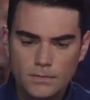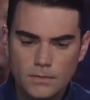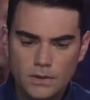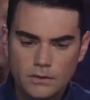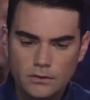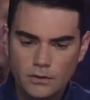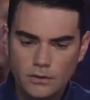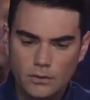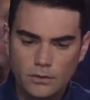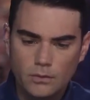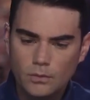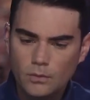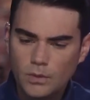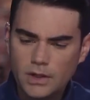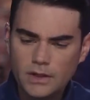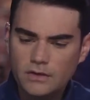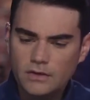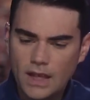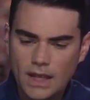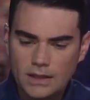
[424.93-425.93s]
So
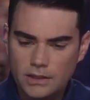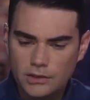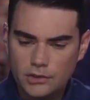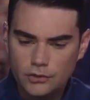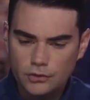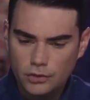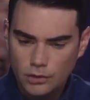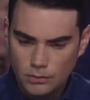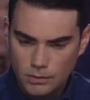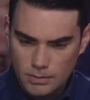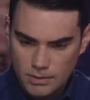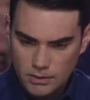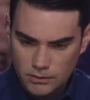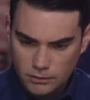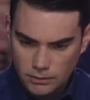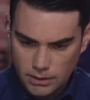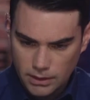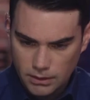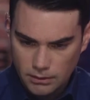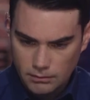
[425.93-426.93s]
what exactly should we be
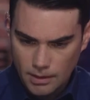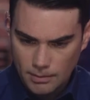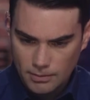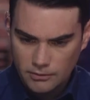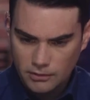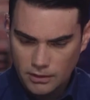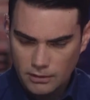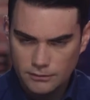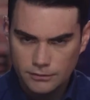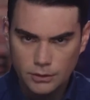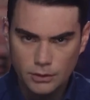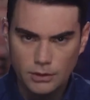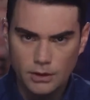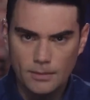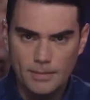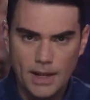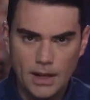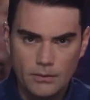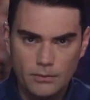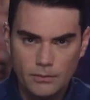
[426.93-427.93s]
doing, Representative Pfluger,
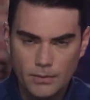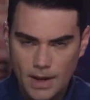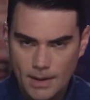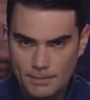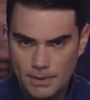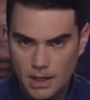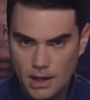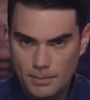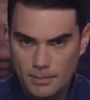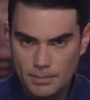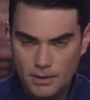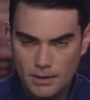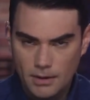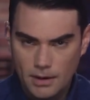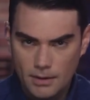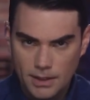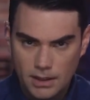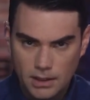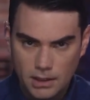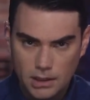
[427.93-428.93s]
about ramping up
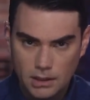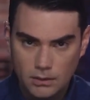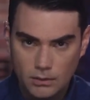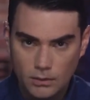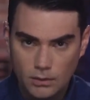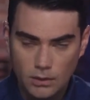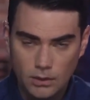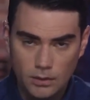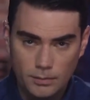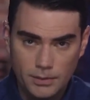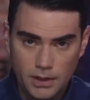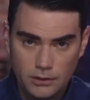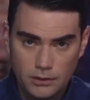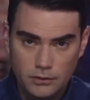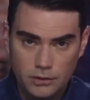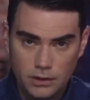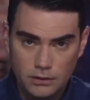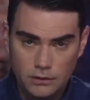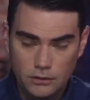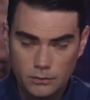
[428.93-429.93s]
American oil
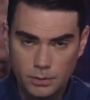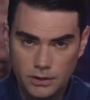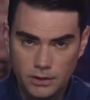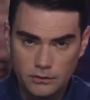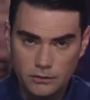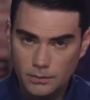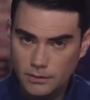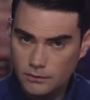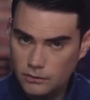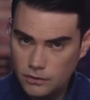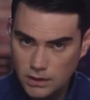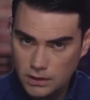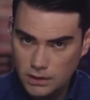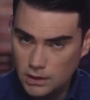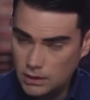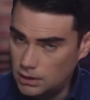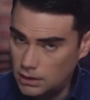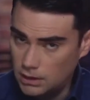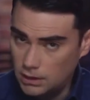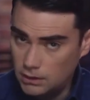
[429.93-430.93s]
production at this point? So we've seen
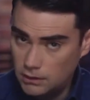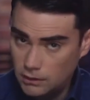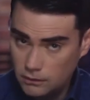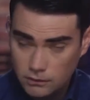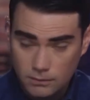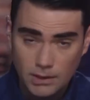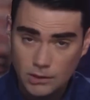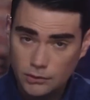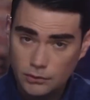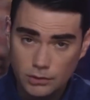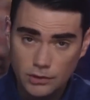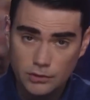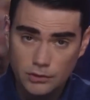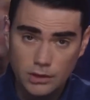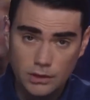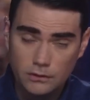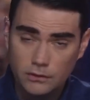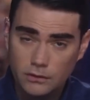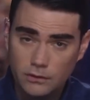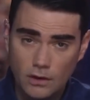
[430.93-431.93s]
that this
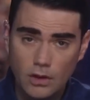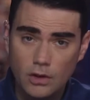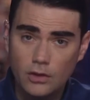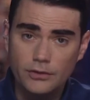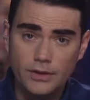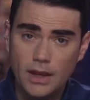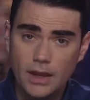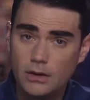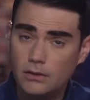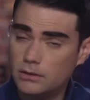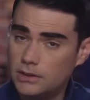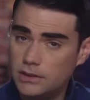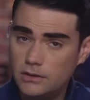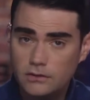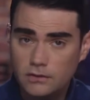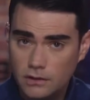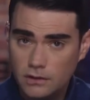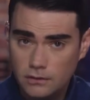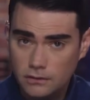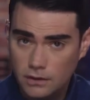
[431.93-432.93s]
administration has stalled out
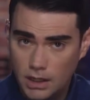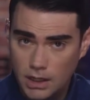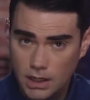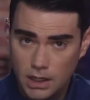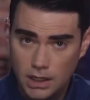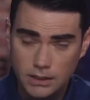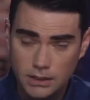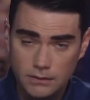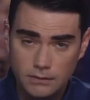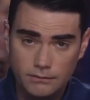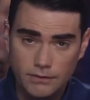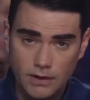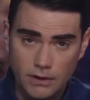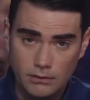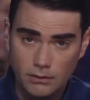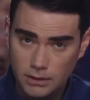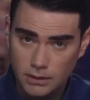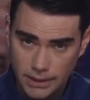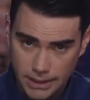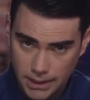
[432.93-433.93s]
leases on
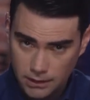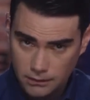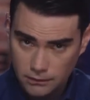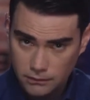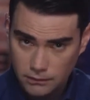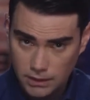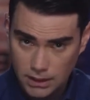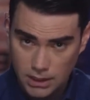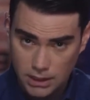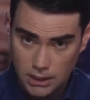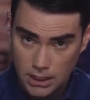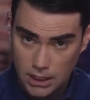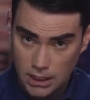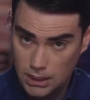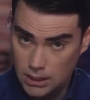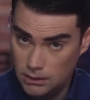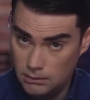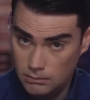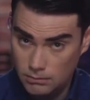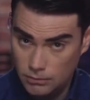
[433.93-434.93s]
federal lands and
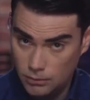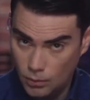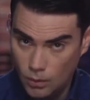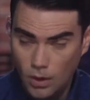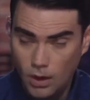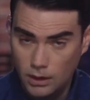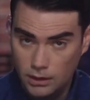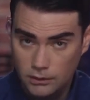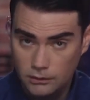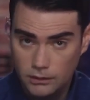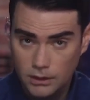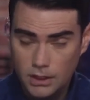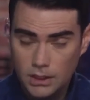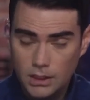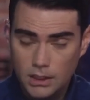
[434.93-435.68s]
in the waters